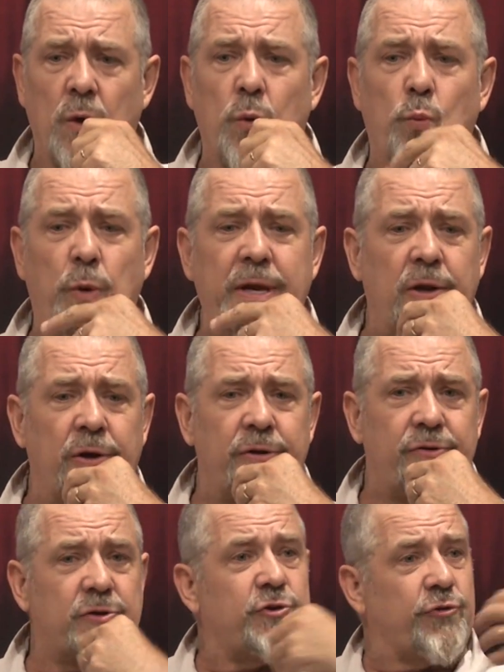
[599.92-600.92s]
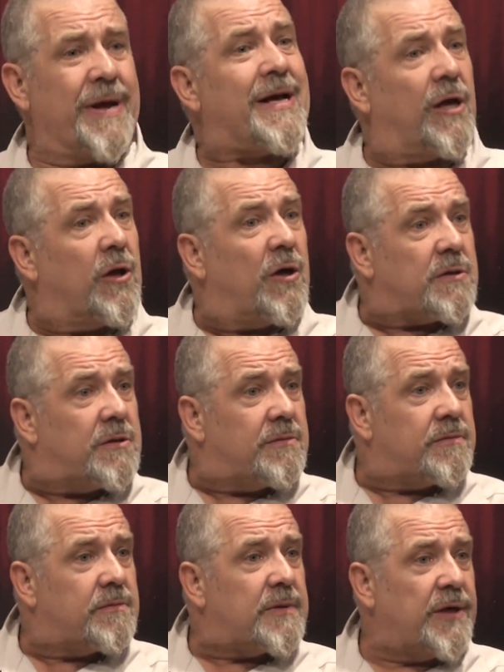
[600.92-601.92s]
we learned to drink a lot,
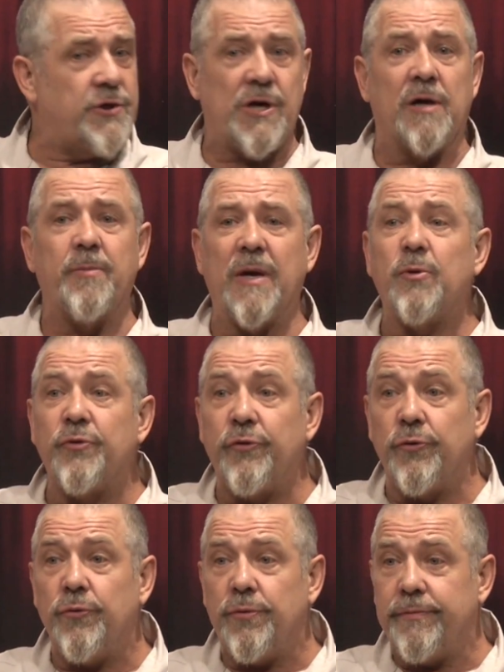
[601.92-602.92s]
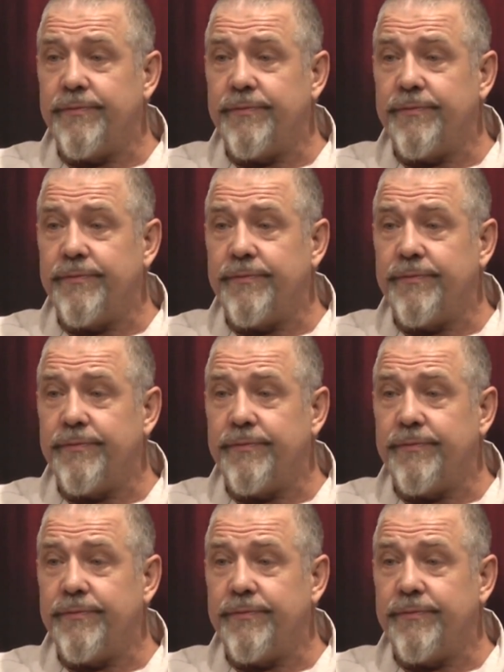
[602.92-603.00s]
as young people do.